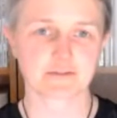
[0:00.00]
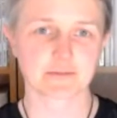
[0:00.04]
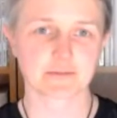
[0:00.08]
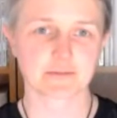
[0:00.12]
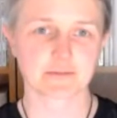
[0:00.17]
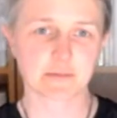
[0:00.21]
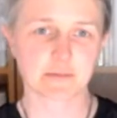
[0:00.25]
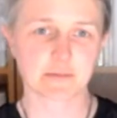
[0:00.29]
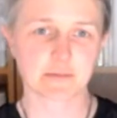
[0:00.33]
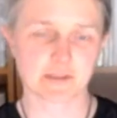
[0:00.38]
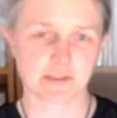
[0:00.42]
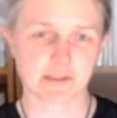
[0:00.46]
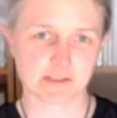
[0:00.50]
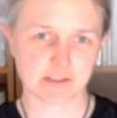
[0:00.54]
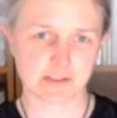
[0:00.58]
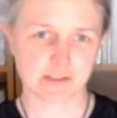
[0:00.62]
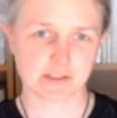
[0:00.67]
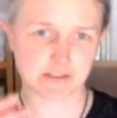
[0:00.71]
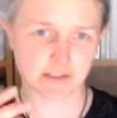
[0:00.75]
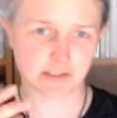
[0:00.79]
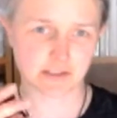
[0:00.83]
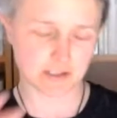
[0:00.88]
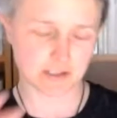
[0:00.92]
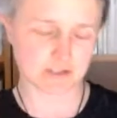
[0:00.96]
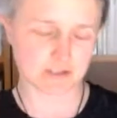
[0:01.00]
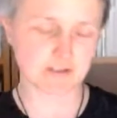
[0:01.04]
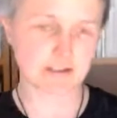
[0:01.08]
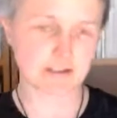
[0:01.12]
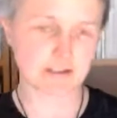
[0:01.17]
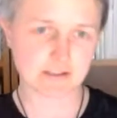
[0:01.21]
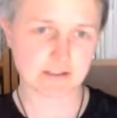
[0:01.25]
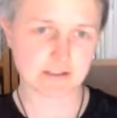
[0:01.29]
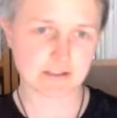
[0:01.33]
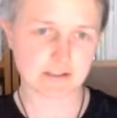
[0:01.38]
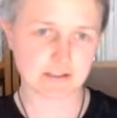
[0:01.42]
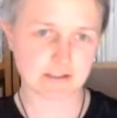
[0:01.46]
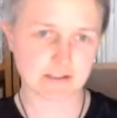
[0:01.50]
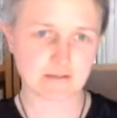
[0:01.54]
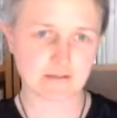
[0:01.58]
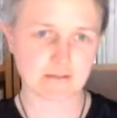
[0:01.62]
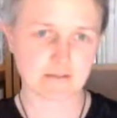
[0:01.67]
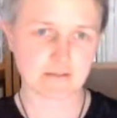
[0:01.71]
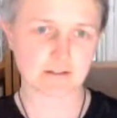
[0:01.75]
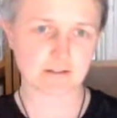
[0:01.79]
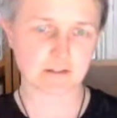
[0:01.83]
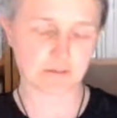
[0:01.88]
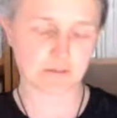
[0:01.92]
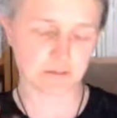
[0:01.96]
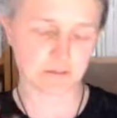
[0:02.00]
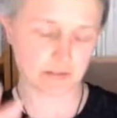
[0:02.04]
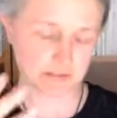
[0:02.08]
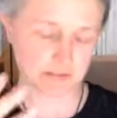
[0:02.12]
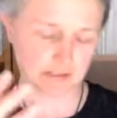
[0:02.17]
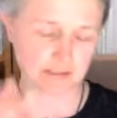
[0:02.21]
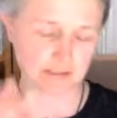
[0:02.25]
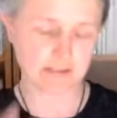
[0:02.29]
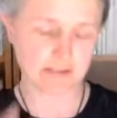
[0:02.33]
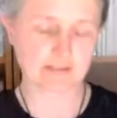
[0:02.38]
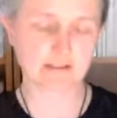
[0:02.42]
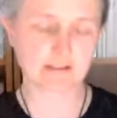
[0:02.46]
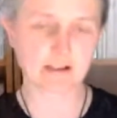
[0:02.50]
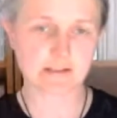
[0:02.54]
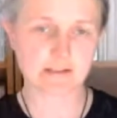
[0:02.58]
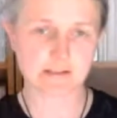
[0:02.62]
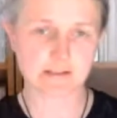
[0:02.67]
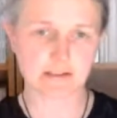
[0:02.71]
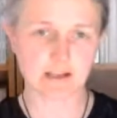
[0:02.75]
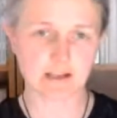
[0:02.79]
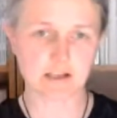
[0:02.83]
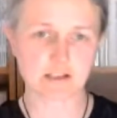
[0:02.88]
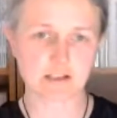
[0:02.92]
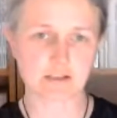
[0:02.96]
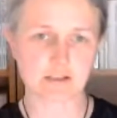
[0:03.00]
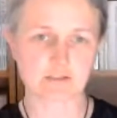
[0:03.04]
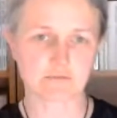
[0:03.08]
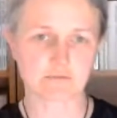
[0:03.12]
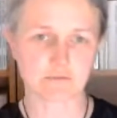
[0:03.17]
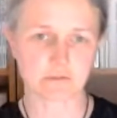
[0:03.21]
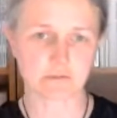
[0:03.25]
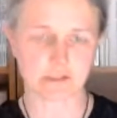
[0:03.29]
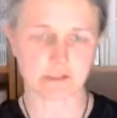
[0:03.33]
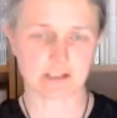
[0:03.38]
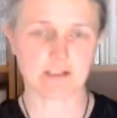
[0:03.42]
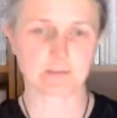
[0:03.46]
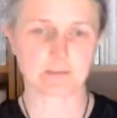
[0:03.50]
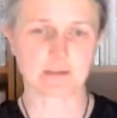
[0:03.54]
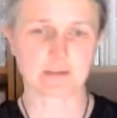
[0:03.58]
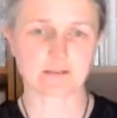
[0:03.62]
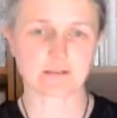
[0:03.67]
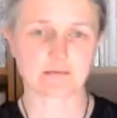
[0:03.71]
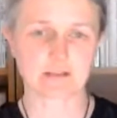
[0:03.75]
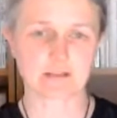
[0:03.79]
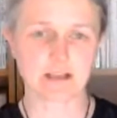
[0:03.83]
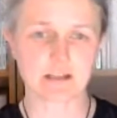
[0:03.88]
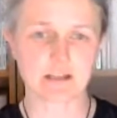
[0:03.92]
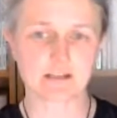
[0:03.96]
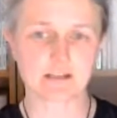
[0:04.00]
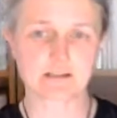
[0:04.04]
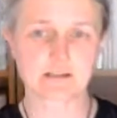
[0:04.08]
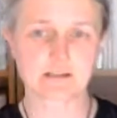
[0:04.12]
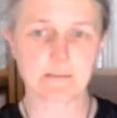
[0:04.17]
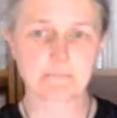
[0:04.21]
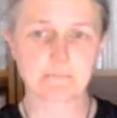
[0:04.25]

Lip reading: security or tenant isolation for database reads,